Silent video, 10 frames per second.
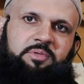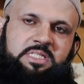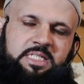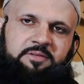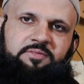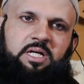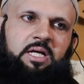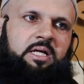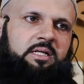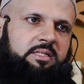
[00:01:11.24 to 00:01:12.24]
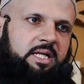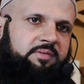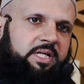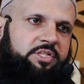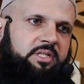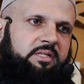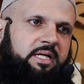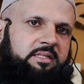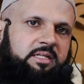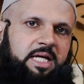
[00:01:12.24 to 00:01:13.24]
received the revelation
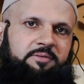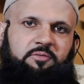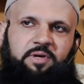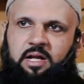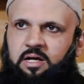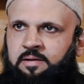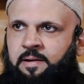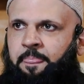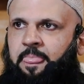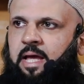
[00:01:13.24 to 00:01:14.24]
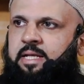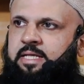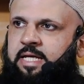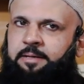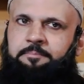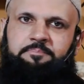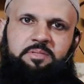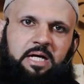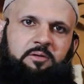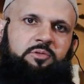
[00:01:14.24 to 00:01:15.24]
in the cave of hira and he
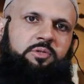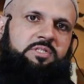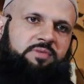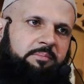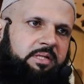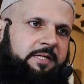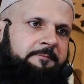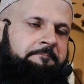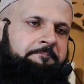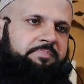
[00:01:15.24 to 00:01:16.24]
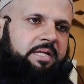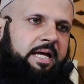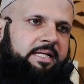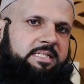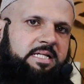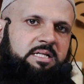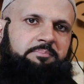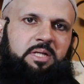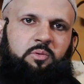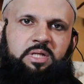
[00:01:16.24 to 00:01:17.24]
came down to his family and he said,
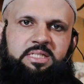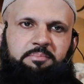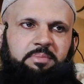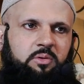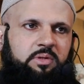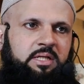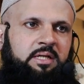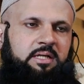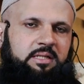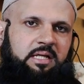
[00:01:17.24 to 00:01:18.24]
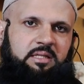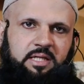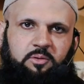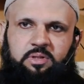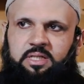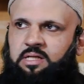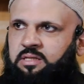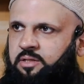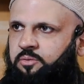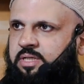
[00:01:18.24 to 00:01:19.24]
Zammiluni, Zammiluni, Dathiruni,
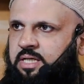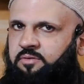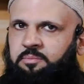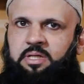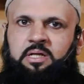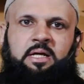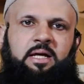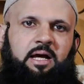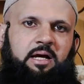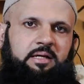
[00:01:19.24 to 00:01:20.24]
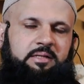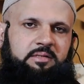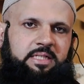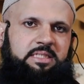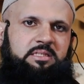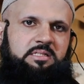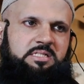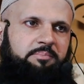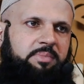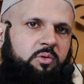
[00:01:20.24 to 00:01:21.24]
Dathiruni, cover me. Uh, these
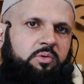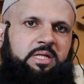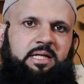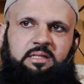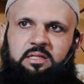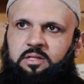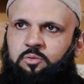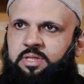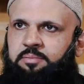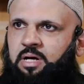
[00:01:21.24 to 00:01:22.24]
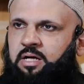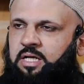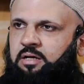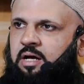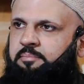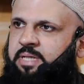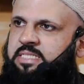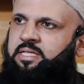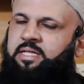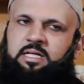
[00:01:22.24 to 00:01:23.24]
Zammiluni and Dathiruni are, are
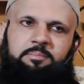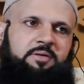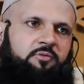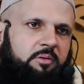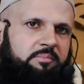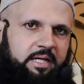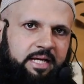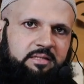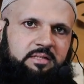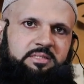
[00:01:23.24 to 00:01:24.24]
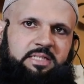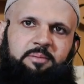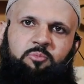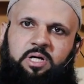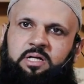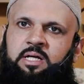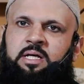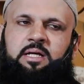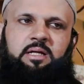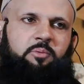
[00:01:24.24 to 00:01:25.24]
basically coming from, again, the same word
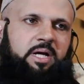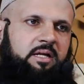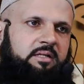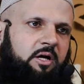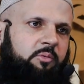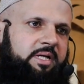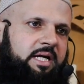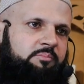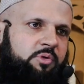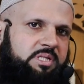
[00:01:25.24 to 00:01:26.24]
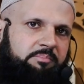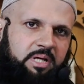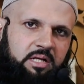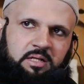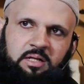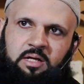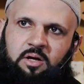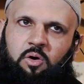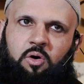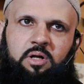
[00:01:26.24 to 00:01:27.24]
where now we get Muzammil
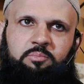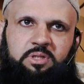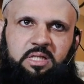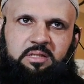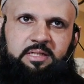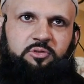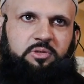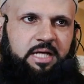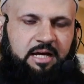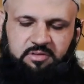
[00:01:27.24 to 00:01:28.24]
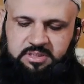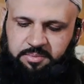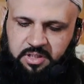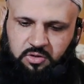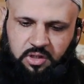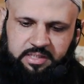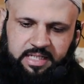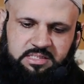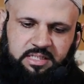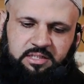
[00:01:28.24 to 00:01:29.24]
or Mudathir. So they have a similar
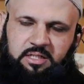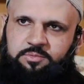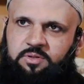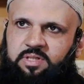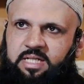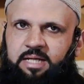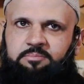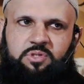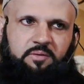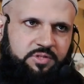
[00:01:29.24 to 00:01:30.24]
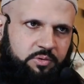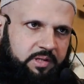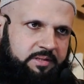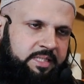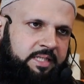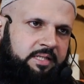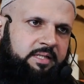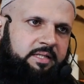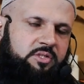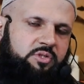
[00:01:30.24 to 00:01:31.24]
context in terms of the names of the surah.
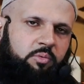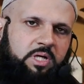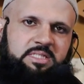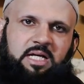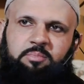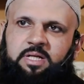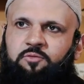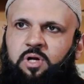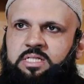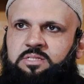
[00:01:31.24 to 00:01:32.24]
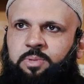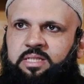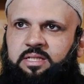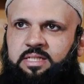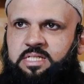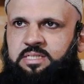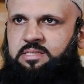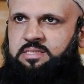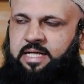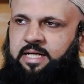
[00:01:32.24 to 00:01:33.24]
So what does that mean for us, whether this is
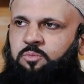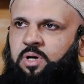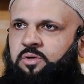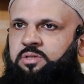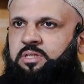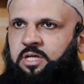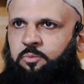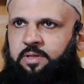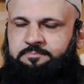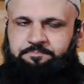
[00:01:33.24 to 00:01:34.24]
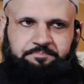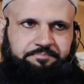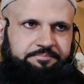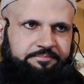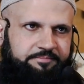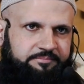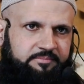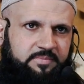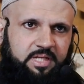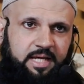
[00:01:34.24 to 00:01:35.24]
the second one or the third one?
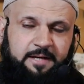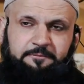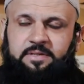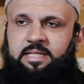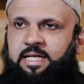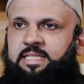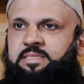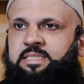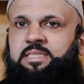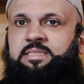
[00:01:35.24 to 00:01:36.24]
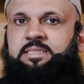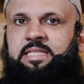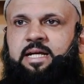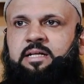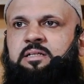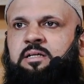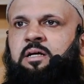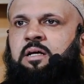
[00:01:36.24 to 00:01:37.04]
If in case this is the second,